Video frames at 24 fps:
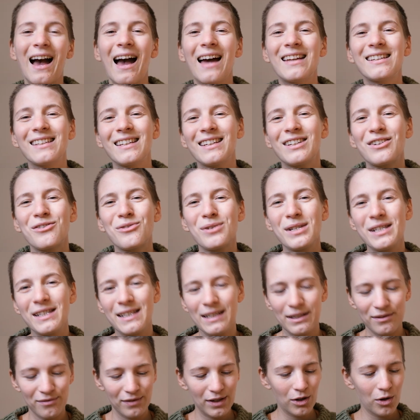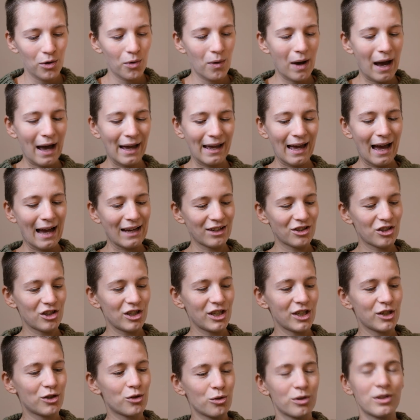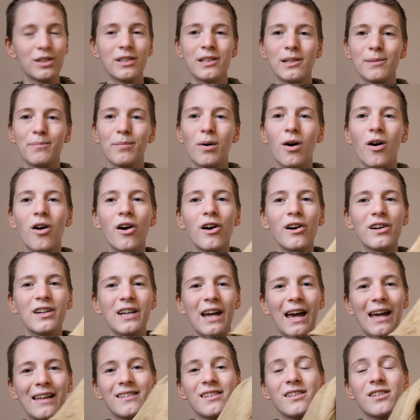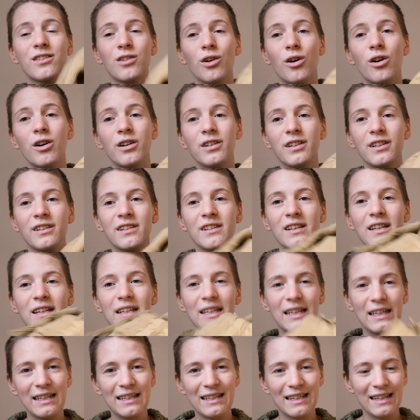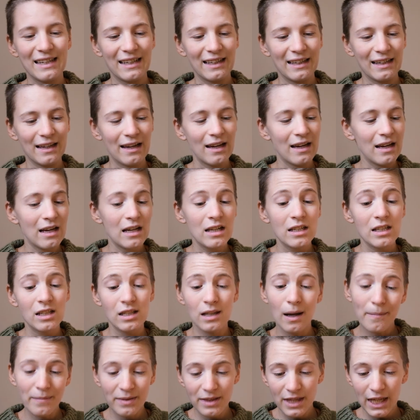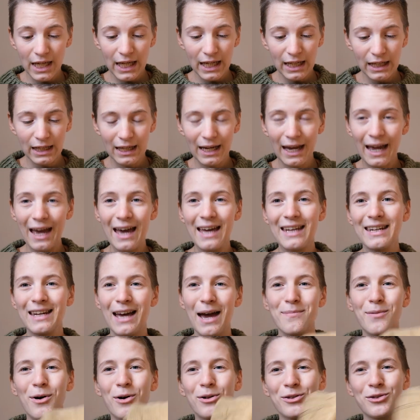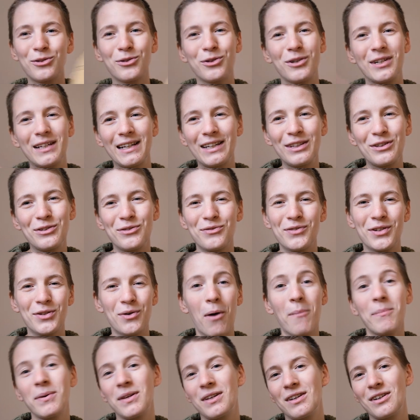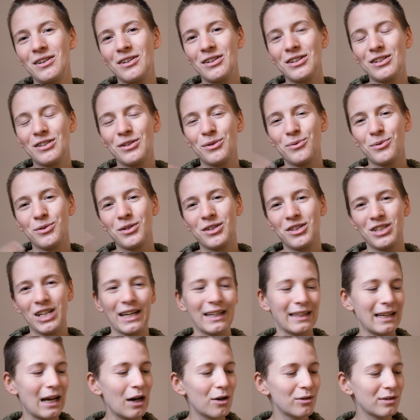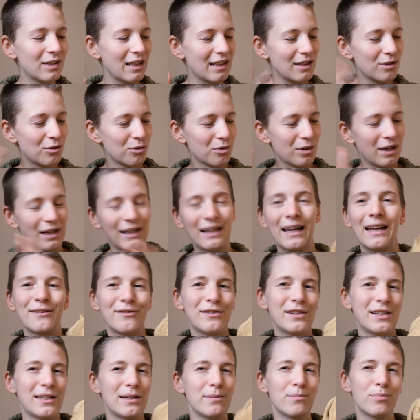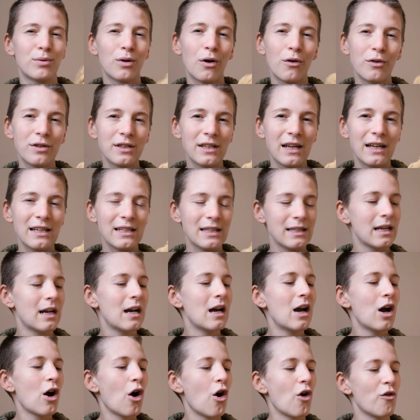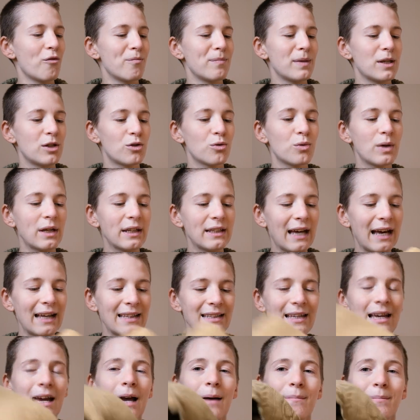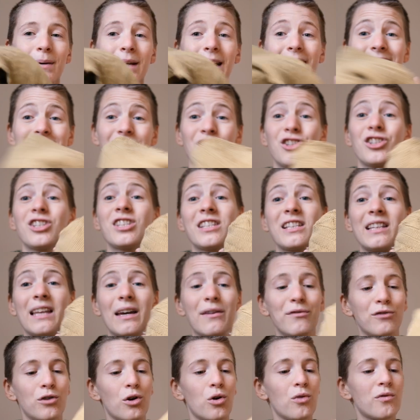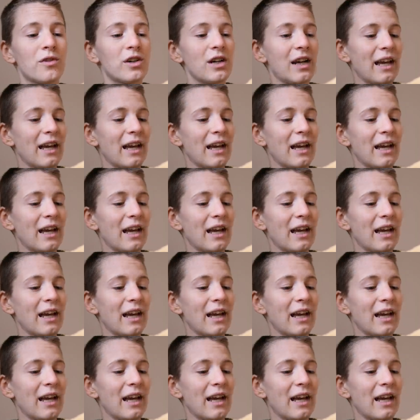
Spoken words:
And in a recent video, I actually took this apart and started knitting something. And I'm also gonna link the video up here so you can check it out and you can kind of see the process of me doing that. But that's just the leftover.